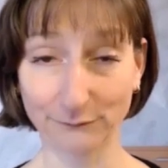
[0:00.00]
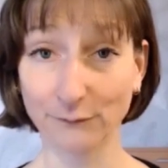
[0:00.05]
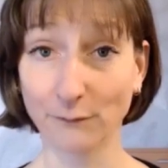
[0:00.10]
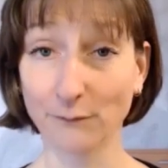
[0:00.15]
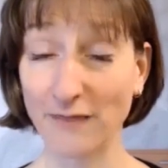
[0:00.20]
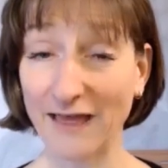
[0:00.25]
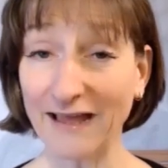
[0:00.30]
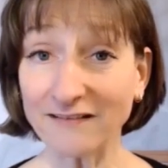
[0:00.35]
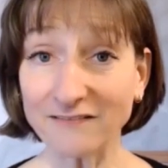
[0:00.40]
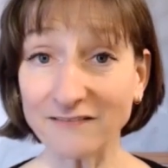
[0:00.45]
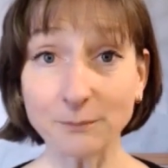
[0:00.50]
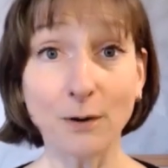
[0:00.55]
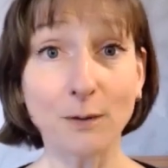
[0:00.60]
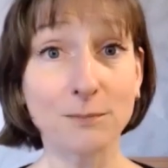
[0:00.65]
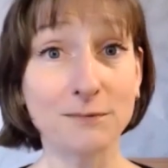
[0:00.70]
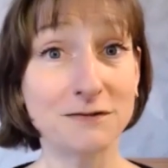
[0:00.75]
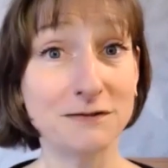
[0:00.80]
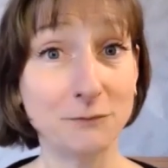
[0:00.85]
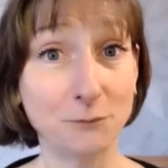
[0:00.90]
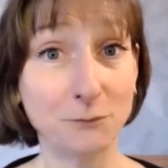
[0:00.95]
So that's
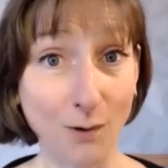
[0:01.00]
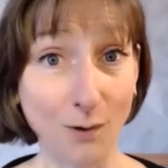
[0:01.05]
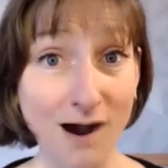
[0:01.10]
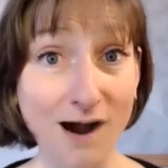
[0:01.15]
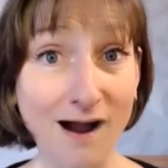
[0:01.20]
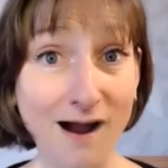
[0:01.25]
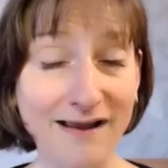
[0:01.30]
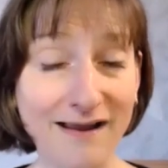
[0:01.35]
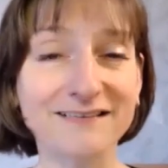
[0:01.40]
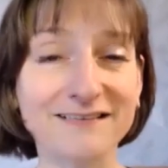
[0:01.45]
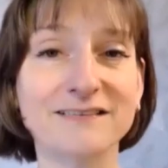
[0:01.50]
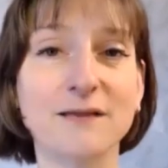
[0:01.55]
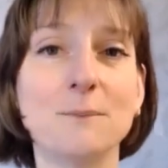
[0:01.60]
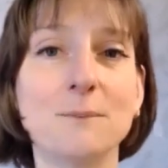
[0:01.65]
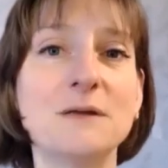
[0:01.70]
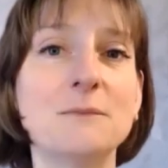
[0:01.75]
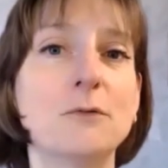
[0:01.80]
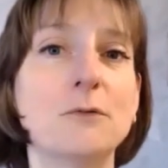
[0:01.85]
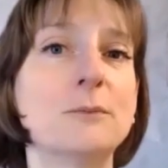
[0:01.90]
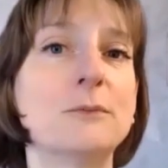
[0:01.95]
probably why some
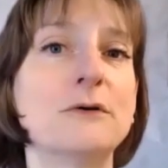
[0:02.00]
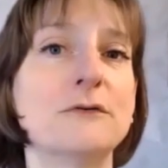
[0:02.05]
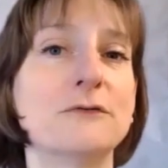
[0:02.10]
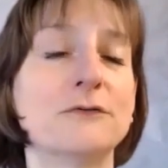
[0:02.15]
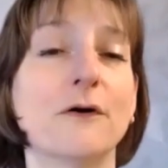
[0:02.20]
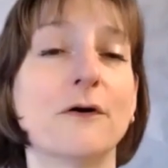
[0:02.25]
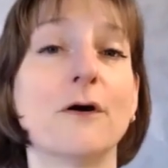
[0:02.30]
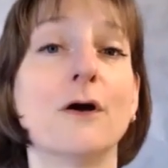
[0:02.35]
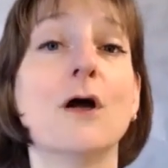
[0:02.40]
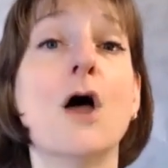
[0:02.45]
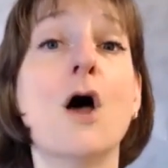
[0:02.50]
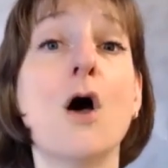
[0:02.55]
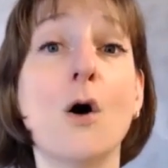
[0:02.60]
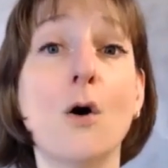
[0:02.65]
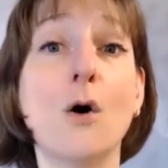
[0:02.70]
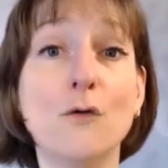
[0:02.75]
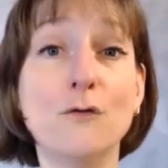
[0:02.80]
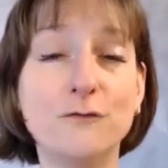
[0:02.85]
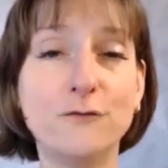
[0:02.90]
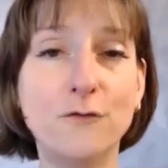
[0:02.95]
people prefer
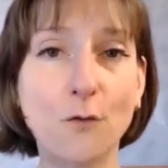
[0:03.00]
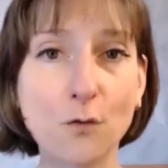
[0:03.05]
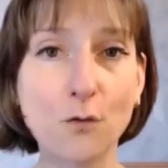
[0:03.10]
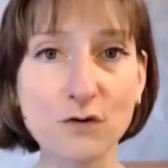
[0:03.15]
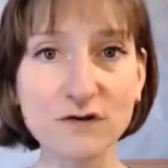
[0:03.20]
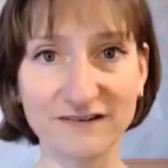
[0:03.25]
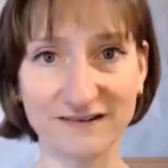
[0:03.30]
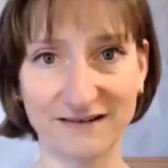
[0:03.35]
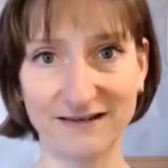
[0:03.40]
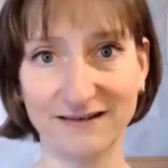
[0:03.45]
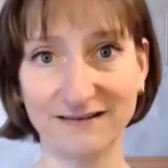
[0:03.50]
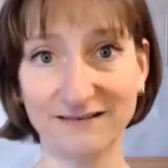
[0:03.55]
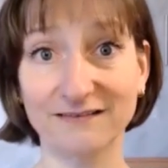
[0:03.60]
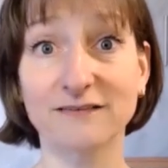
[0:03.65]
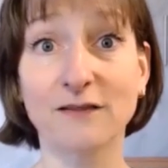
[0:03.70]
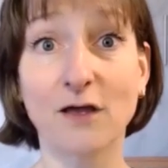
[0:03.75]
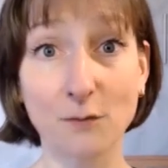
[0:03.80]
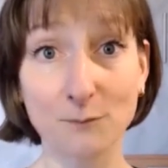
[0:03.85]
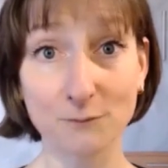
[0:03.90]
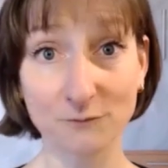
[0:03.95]
avoiding
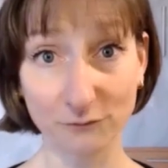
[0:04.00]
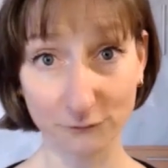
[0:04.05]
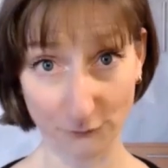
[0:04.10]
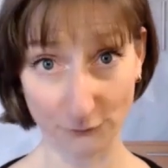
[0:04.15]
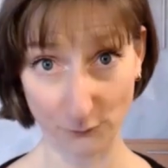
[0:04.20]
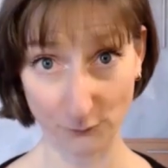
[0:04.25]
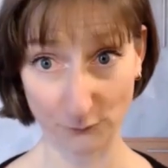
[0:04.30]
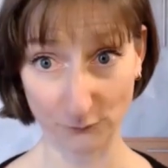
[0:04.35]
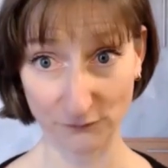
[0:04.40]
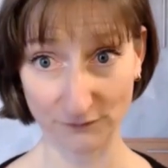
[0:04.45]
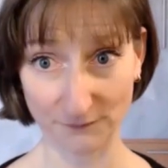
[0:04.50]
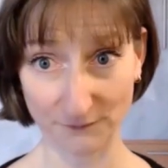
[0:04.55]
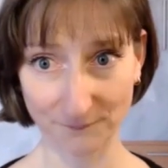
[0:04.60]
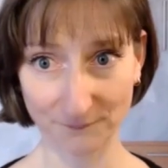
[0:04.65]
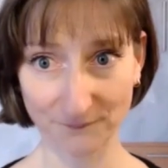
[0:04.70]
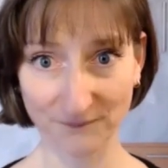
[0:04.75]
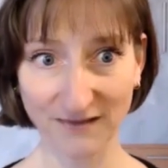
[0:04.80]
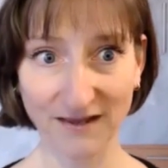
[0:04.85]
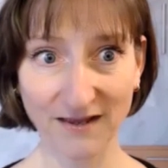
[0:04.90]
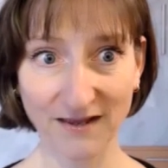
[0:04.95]
some food,
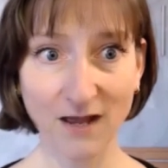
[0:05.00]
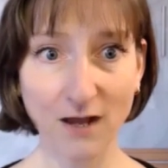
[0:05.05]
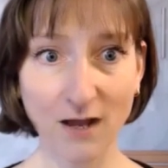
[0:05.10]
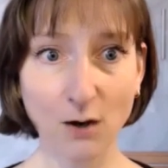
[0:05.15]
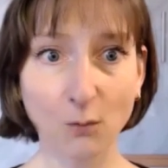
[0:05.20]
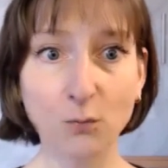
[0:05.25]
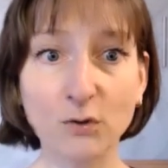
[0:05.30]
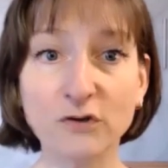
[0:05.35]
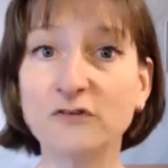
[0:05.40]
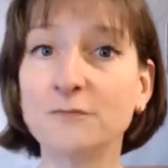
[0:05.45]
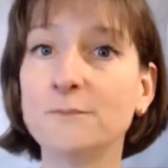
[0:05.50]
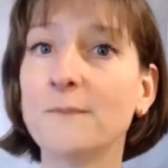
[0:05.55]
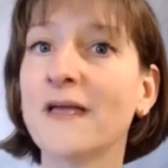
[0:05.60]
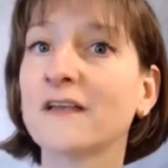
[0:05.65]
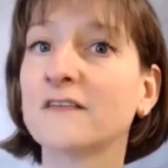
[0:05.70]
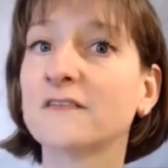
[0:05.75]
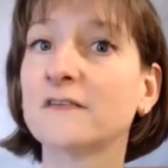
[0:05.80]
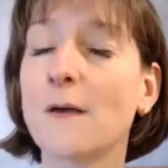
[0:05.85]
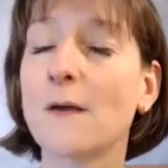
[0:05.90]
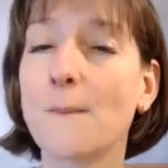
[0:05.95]
which
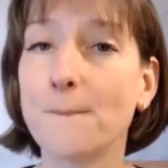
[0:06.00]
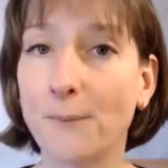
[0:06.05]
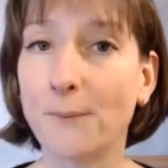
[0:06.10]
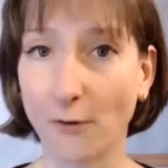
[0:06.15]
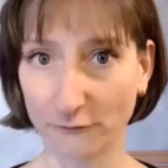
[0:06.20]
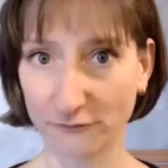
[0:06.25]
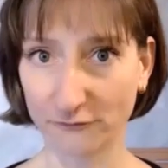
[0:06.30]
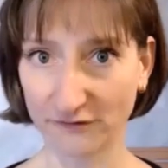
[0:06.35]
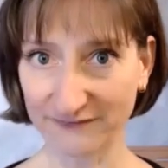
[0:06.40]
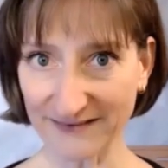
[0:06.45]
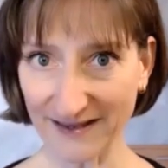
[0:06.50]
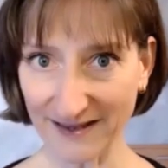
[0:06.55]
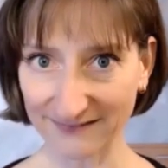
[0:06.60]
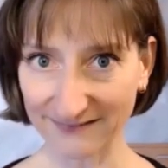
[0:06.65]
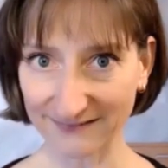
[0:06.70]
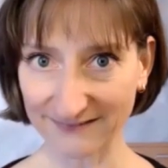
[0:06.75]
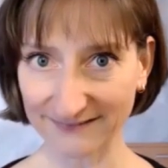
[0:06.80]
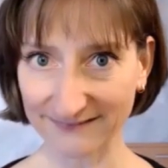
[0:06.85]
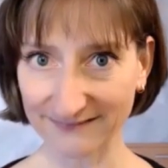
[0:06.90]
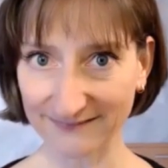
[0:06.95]
makes perfect
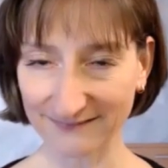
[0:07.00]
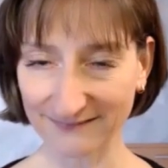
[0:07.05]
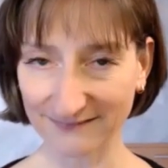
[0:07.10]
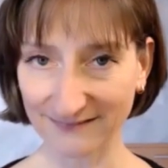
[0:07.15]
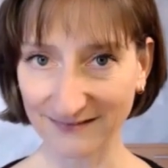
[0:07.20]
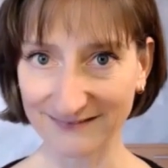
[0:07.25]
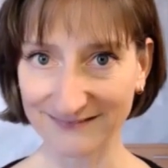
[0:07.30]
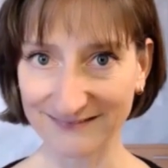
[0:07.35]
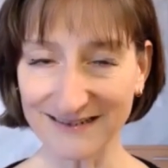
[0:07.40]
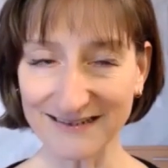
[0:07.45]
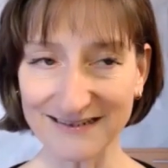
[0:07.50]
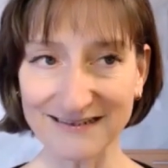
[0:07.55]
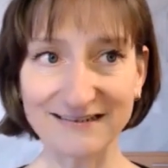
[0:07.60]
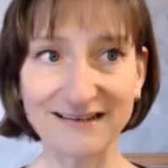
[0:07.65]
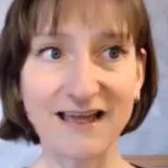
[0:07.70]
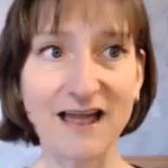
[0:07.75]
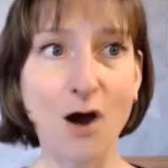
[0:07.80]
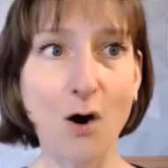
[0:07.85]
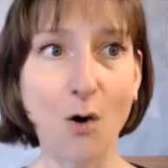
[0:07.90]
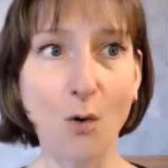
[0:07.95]
sense.
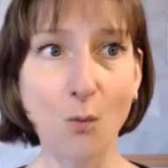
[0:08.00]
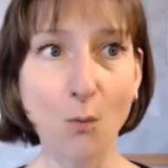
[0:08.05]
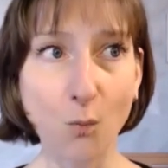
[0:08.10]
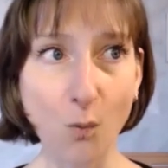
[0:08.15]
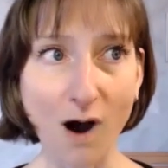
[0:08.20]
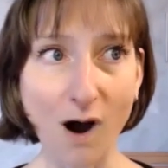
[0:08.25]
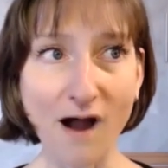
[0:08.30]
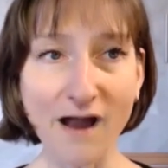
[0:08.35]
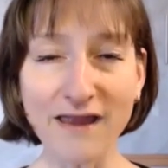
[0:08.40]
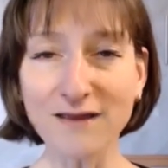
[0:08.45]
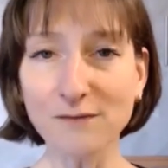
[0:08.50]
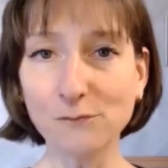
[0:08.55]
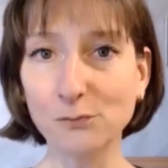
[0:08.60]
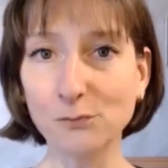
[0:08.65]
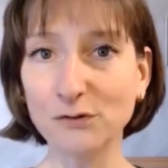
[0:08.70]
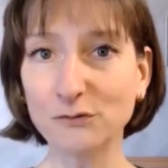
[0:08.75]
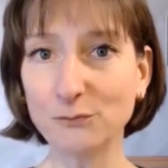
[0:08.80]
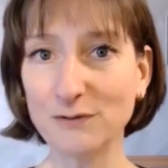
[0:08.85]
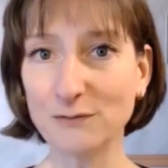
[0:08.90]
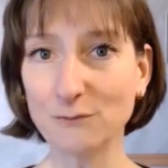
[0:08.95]
Indeed, why
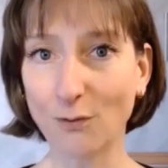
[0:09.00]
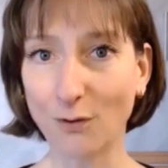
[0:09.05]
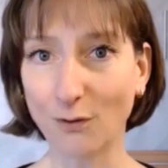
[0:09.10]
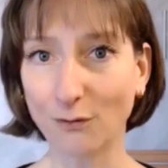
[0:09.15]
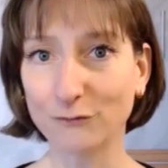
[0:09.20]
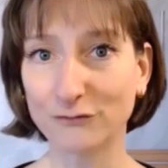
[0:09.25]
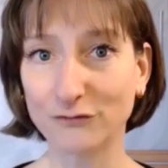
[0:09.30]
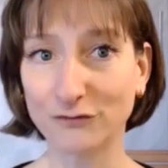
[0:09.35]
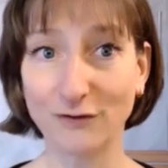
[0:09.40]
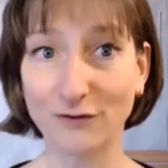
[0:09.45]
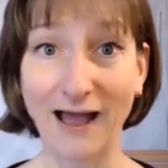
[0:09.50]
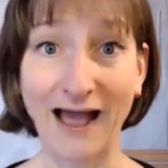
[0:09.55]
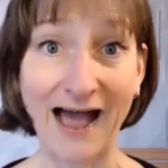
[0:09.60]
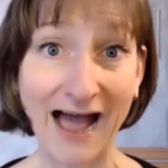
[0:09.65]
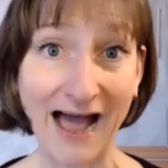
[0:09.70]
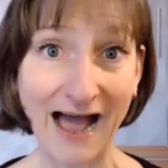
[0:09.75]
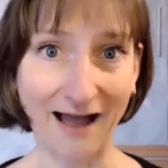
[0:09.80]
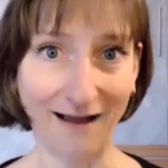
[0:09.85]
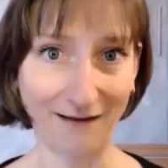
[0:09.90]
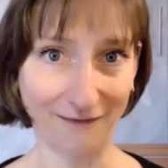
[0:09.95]
would we want to
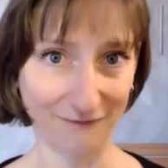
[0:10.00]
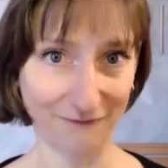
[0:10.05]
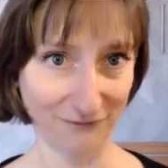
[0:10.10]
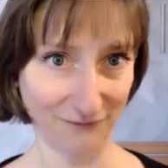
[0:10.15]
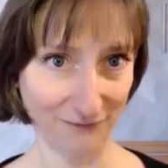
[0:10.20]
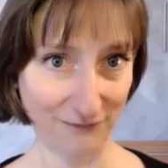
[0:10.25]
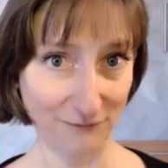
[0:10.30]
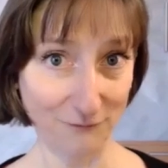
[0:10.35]
have